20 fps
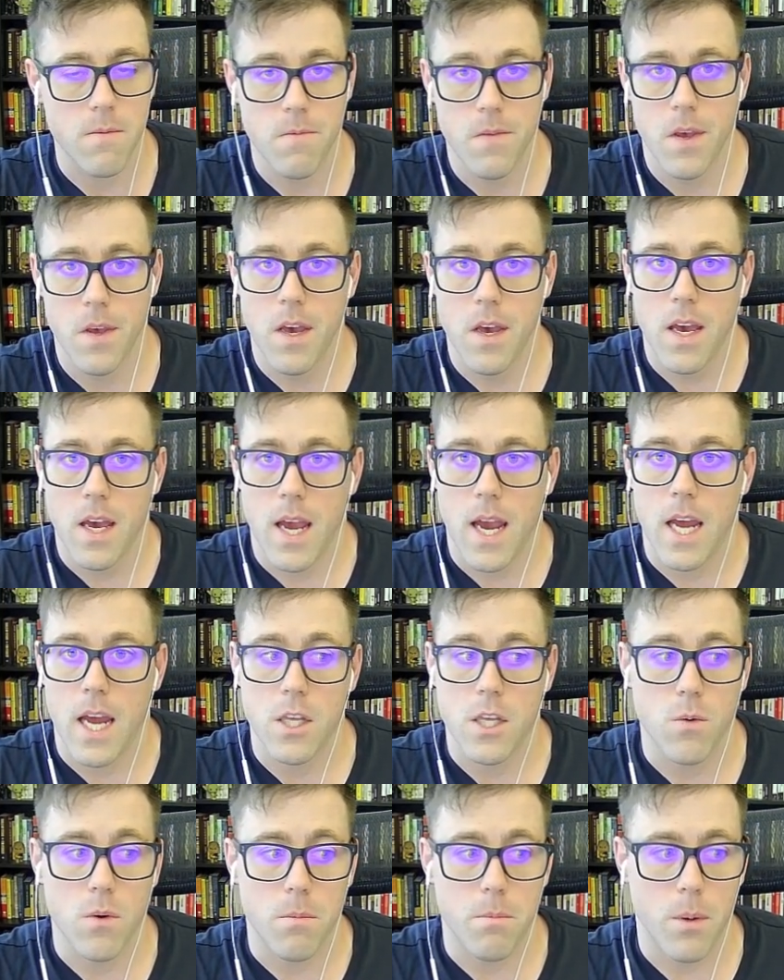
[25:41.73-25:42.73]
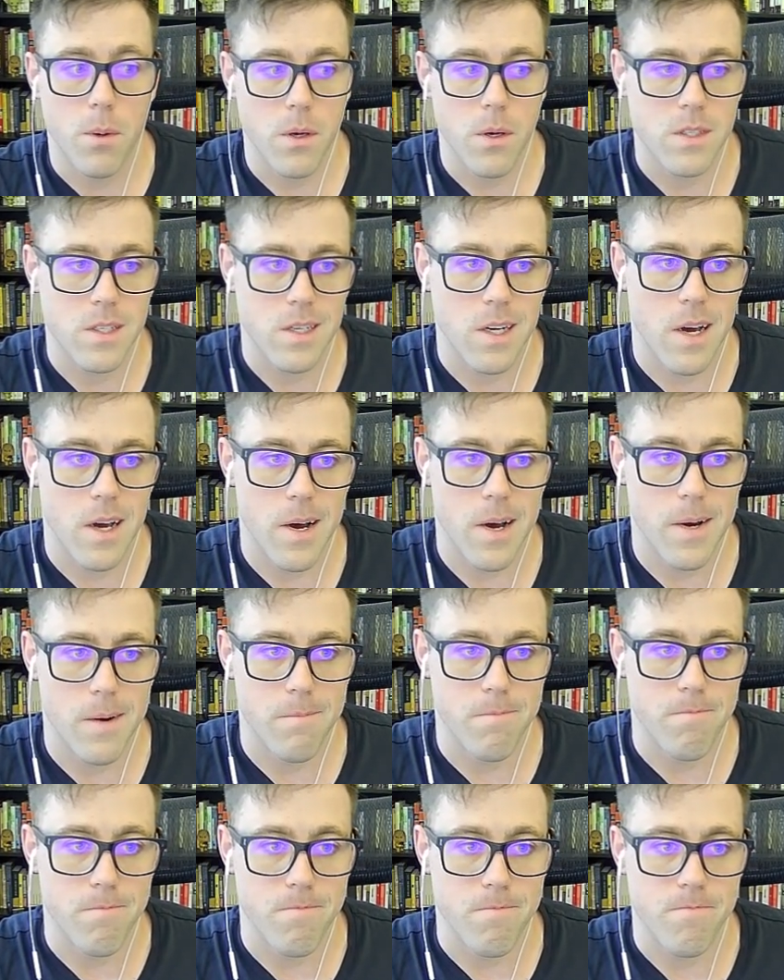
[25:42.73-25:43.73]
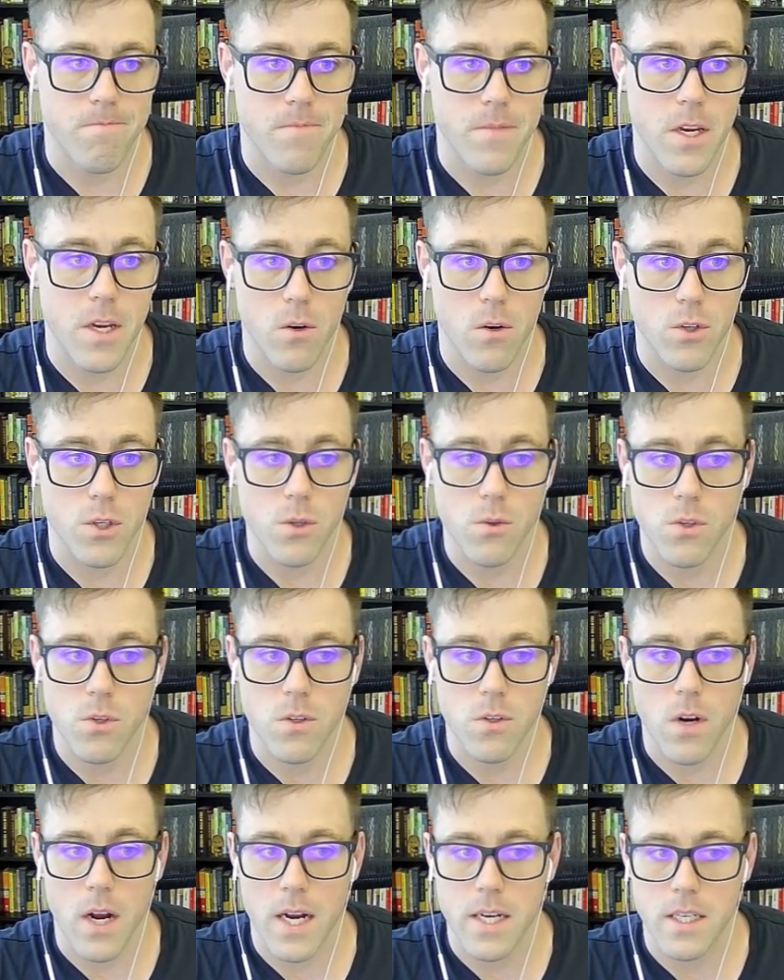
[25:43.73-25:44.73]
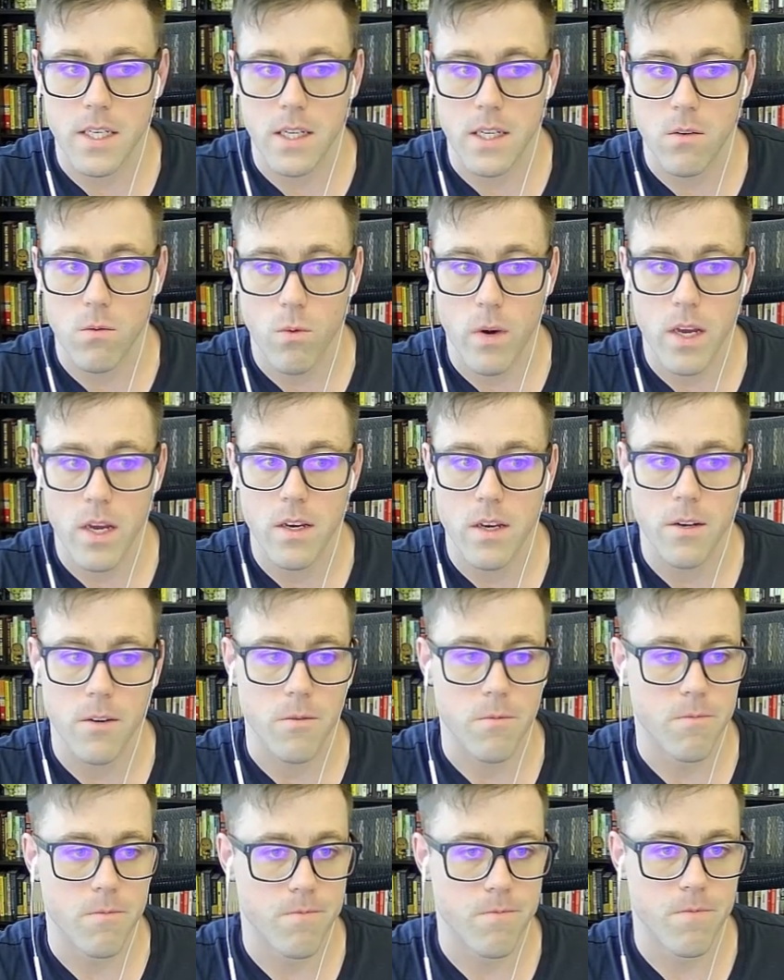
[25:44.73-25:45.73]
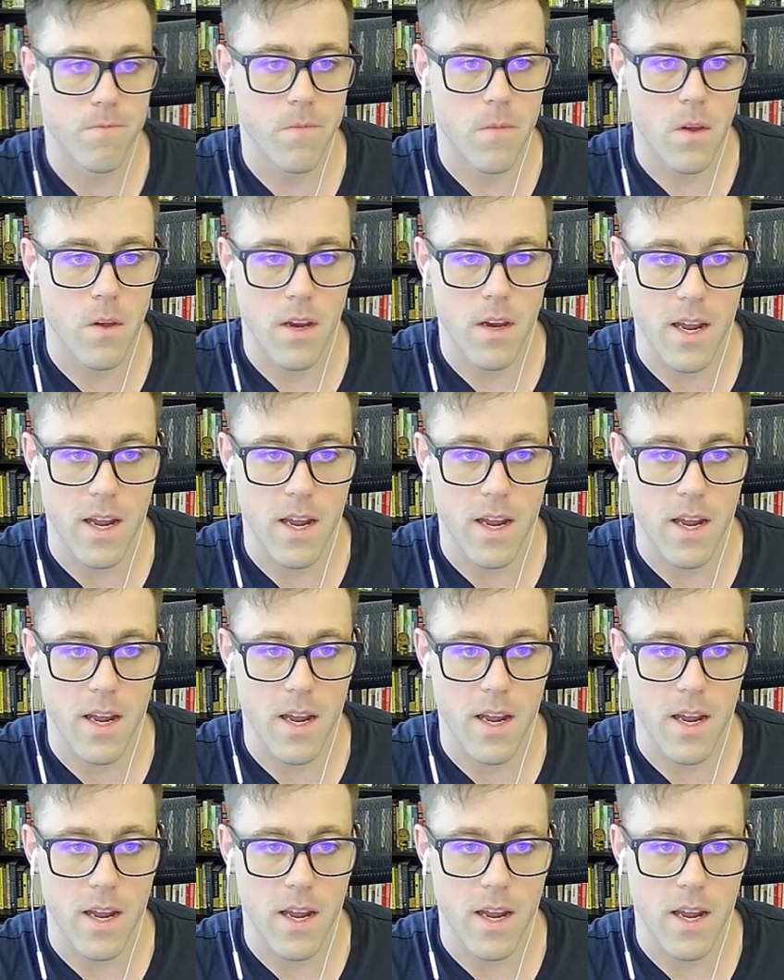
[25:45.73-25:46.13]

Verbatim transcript: and you would put um, their user ID right here and press